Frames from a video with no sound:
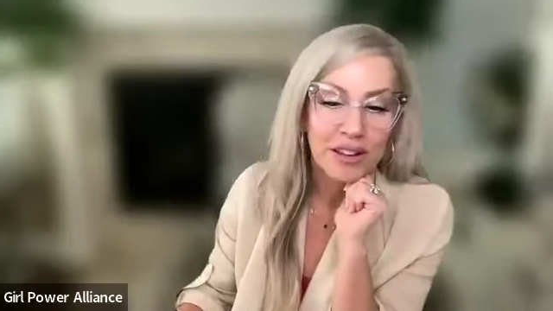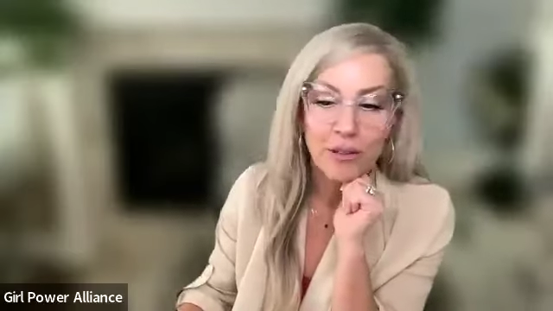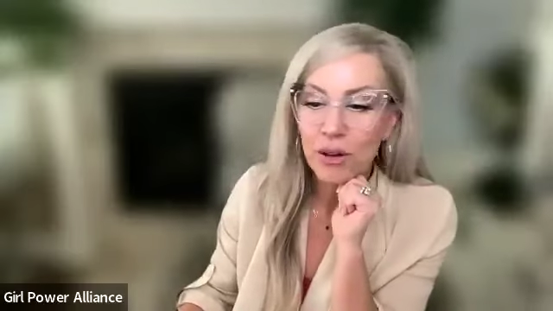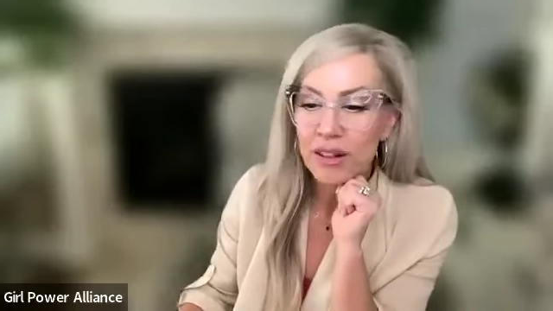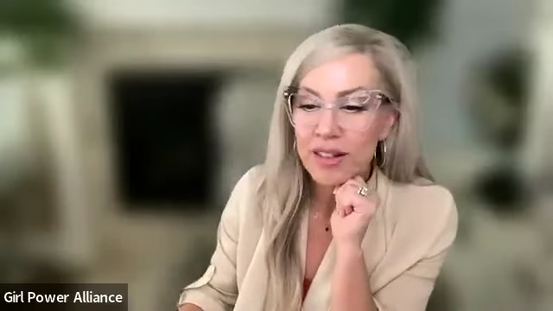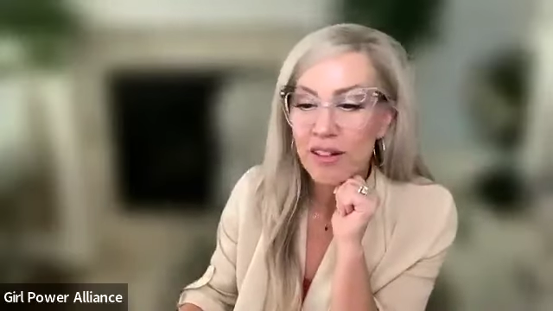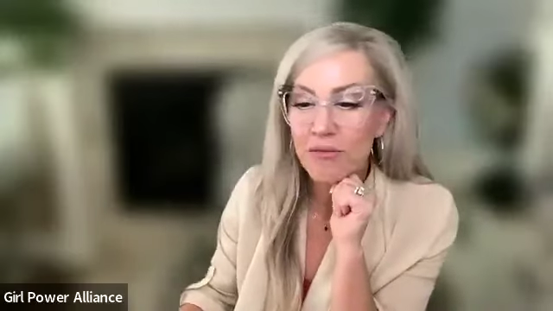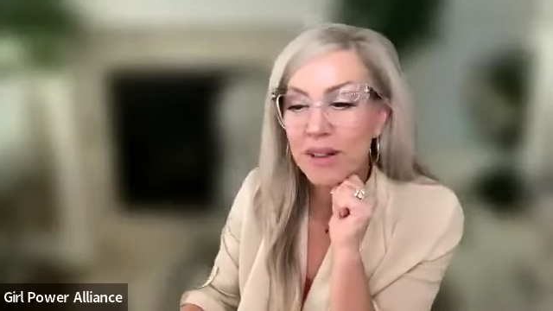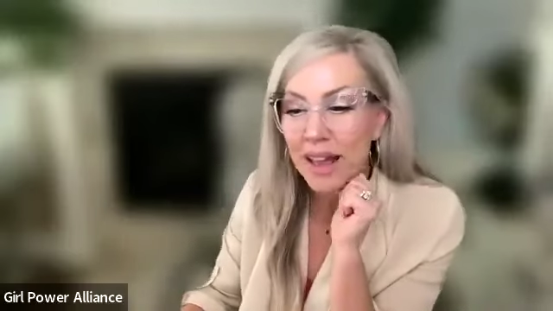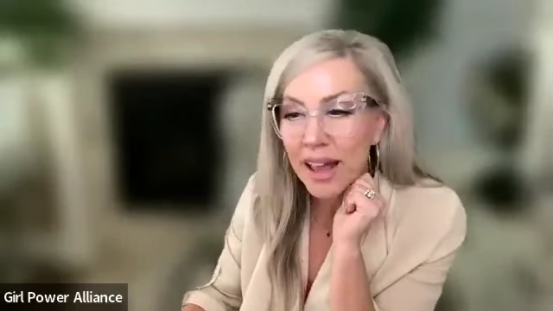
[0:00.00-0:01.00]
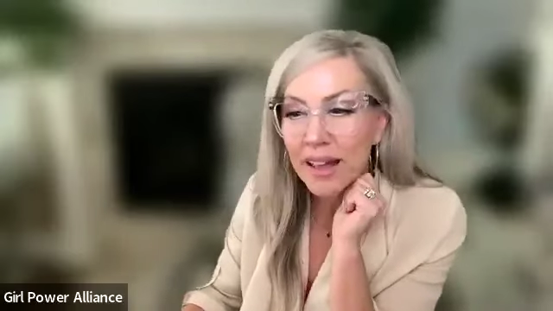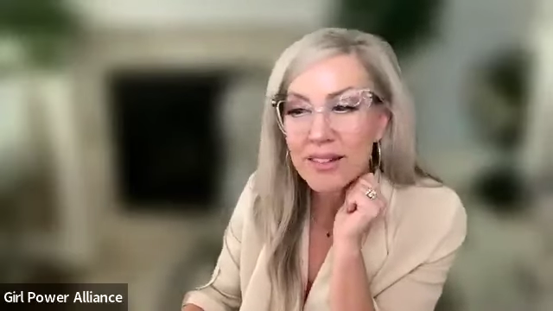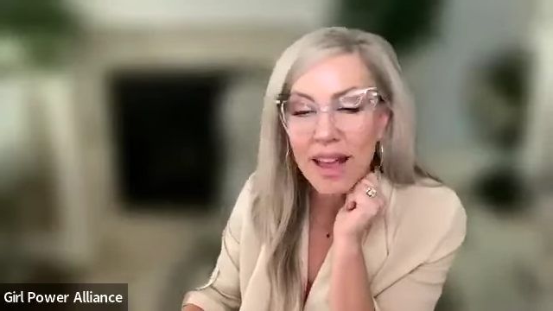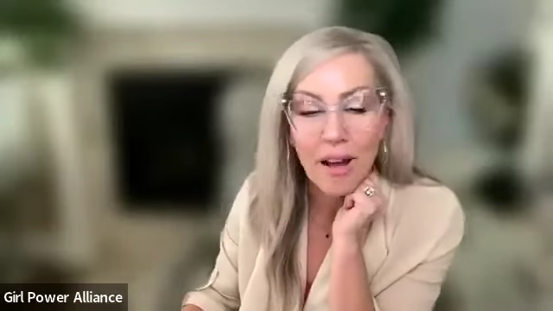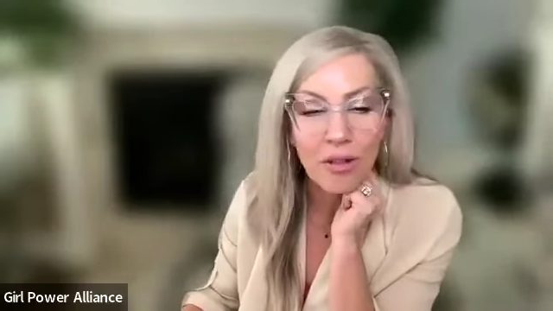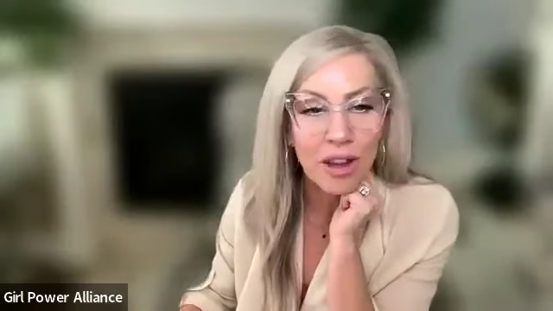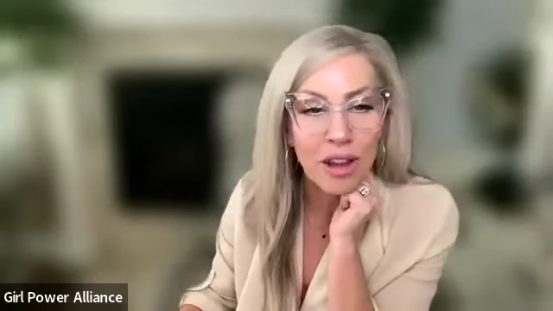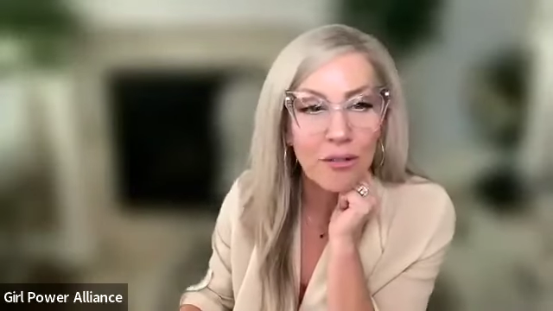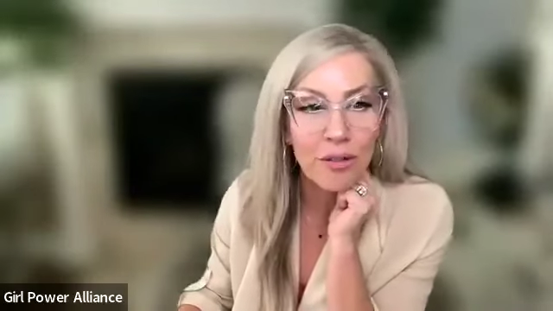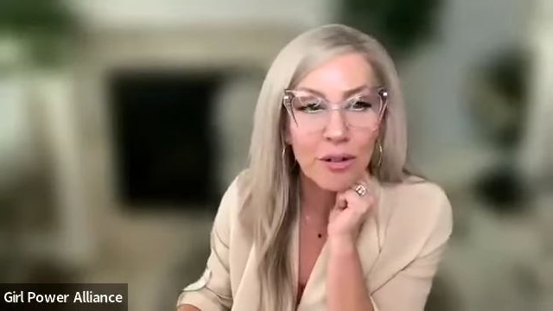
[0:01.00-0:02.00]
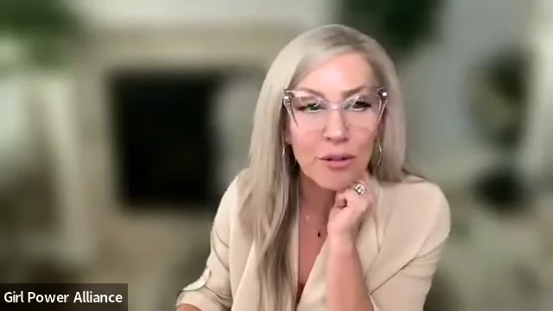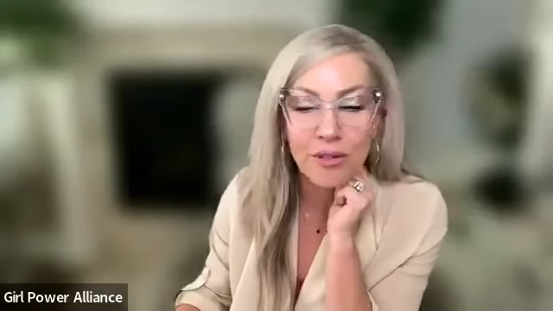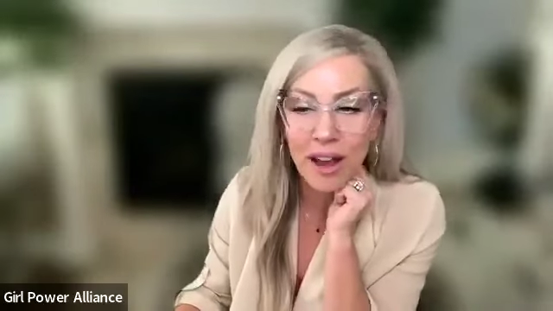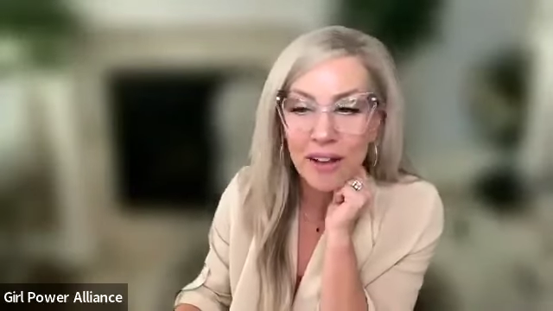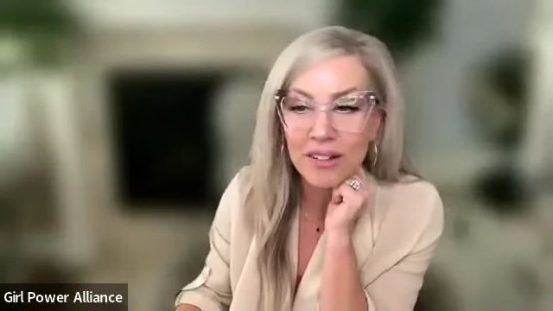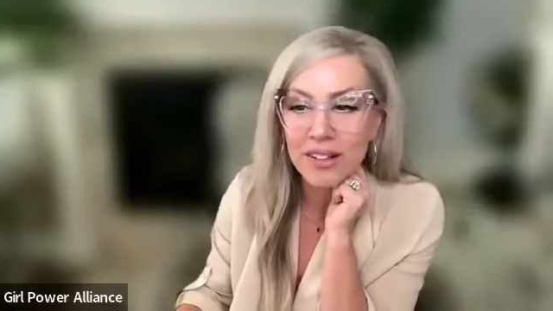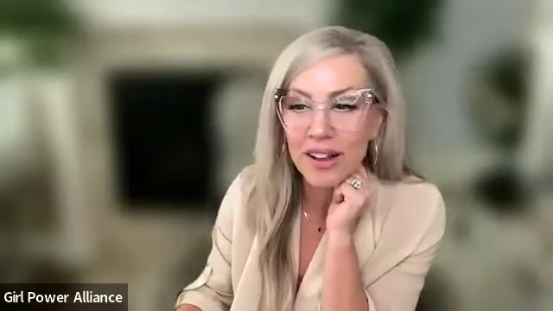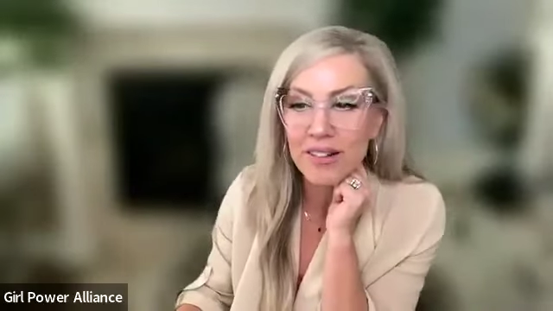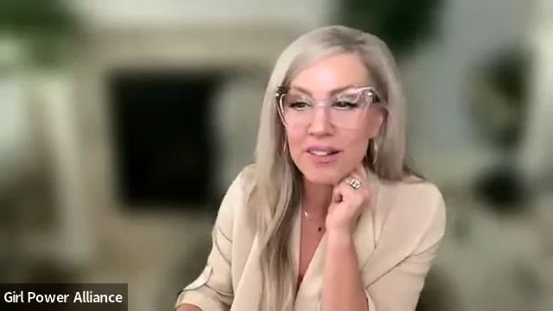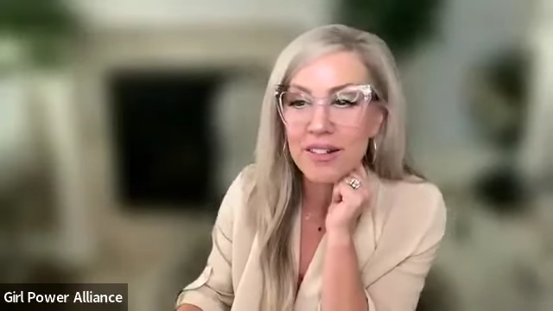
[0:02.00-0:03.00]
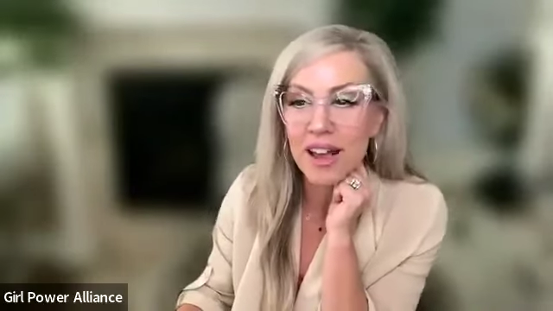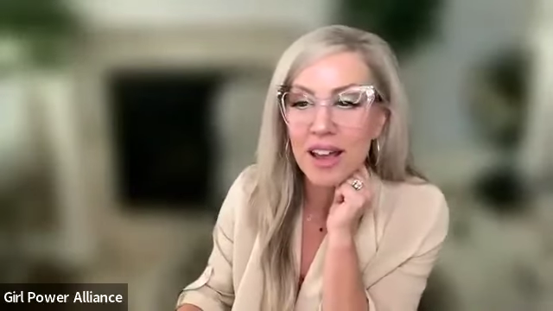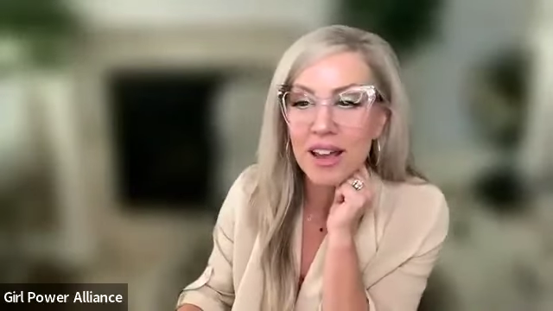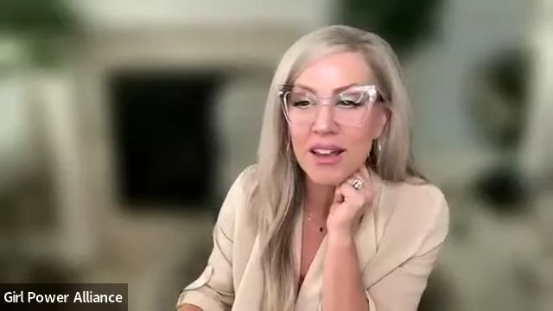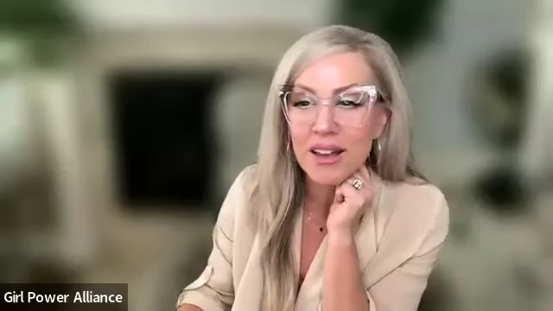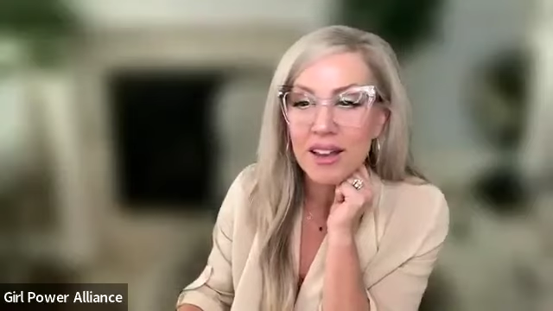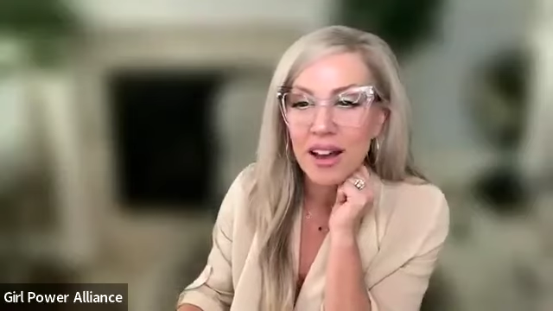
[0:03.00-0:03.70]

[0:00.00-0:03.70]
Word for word: If you guys have plans out there for Valentine's Day,